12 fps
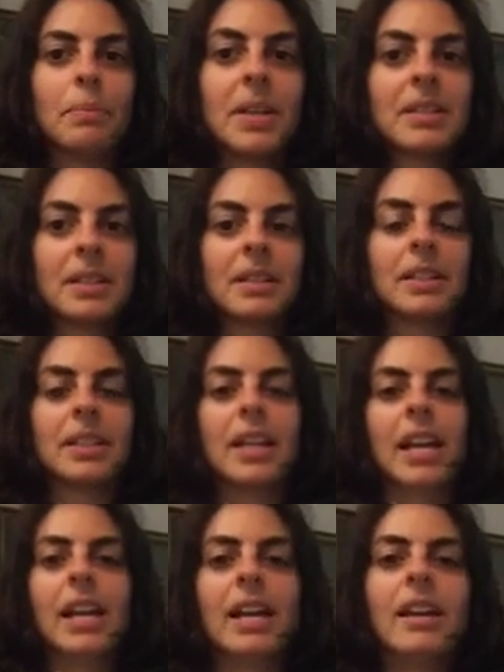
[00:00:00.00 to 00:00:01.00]

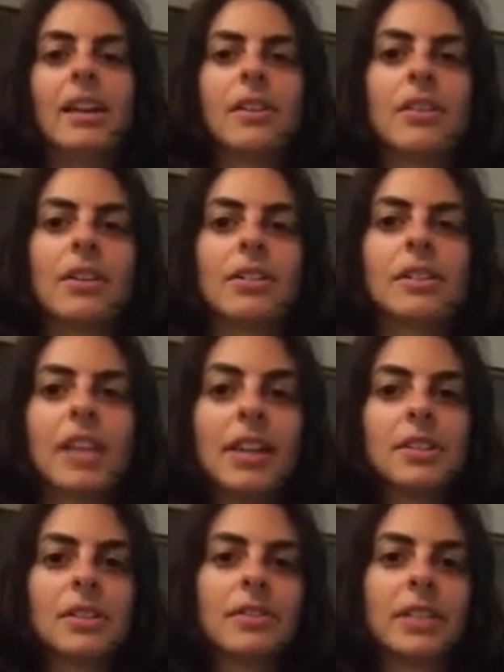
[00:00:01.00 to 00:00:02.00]
Basically, their
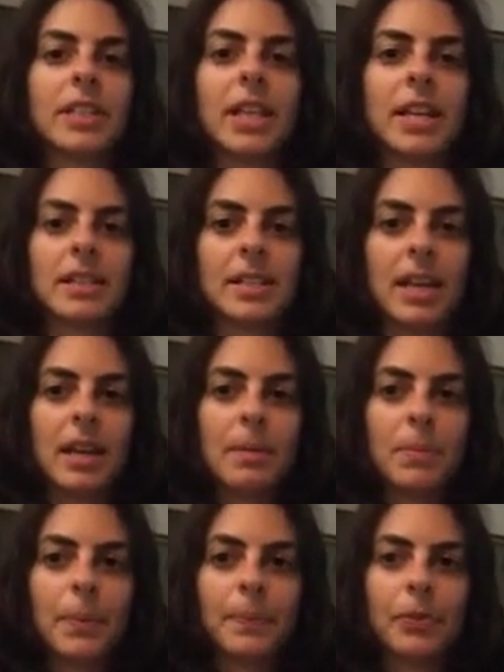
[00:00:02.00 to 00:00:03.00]
sensory
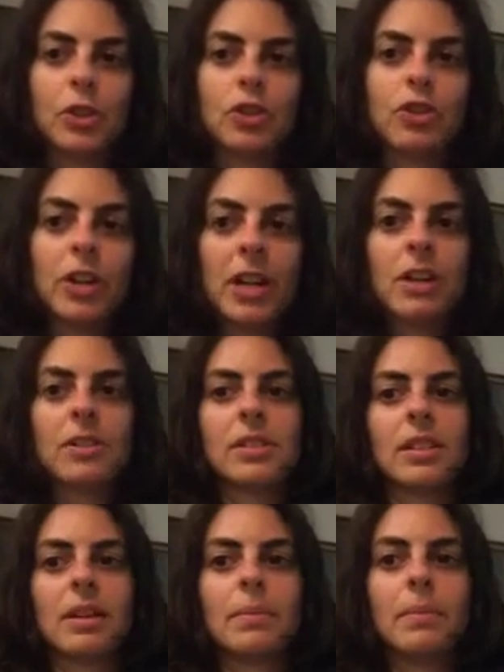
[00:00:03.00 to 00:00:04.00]
landscape
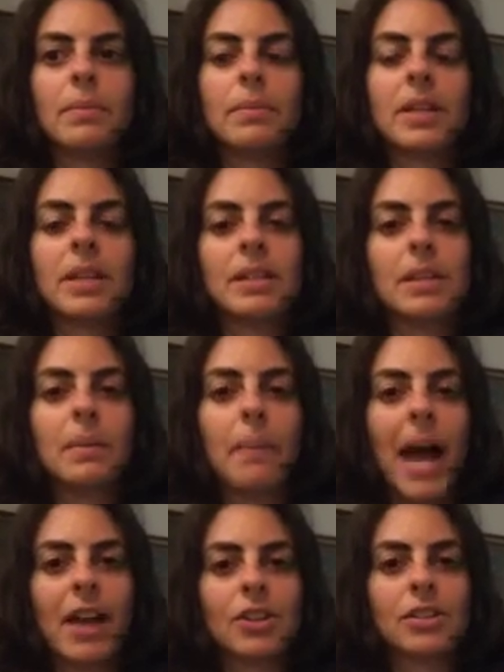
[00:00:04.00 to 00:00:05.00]
triggers them because it
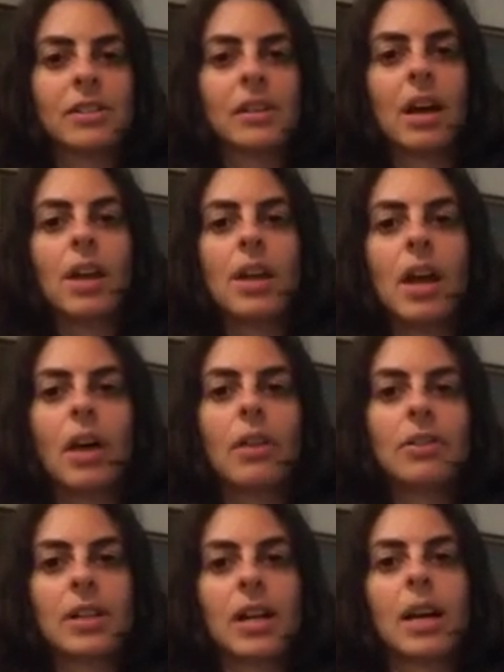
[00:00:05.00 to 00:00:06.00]
matches
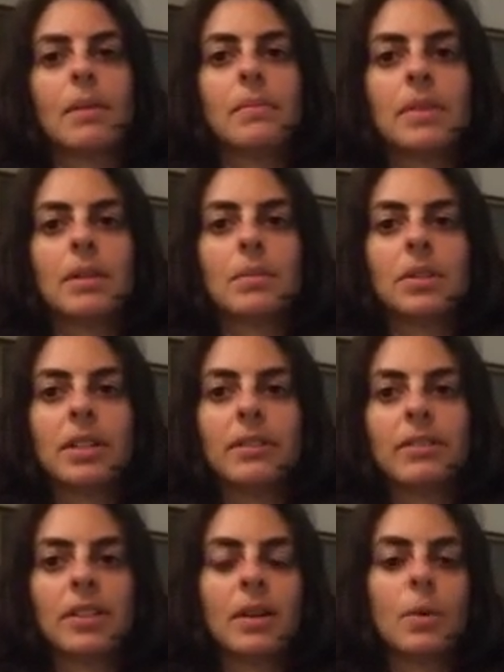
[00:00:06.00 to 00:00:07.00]
another time they
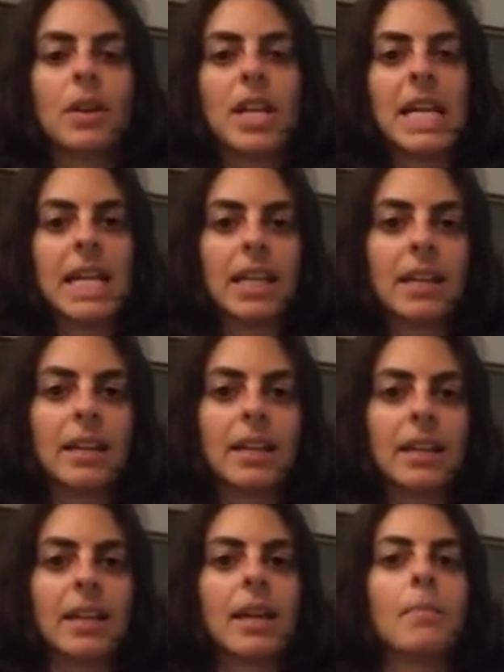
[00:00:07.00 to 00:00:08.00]
believed they were needed
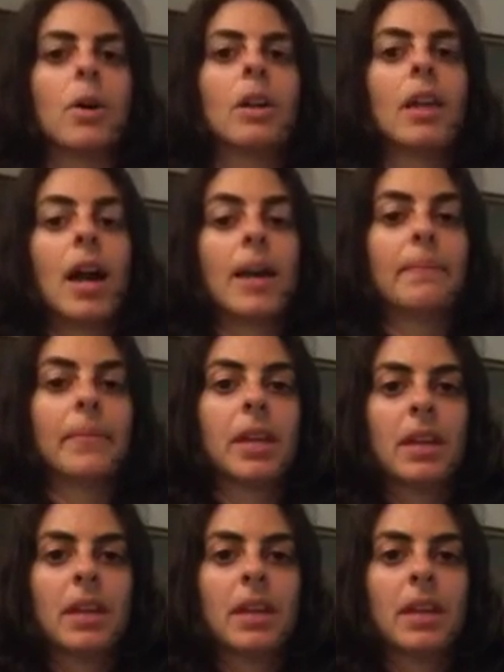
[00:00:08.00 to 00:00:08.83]
and came online.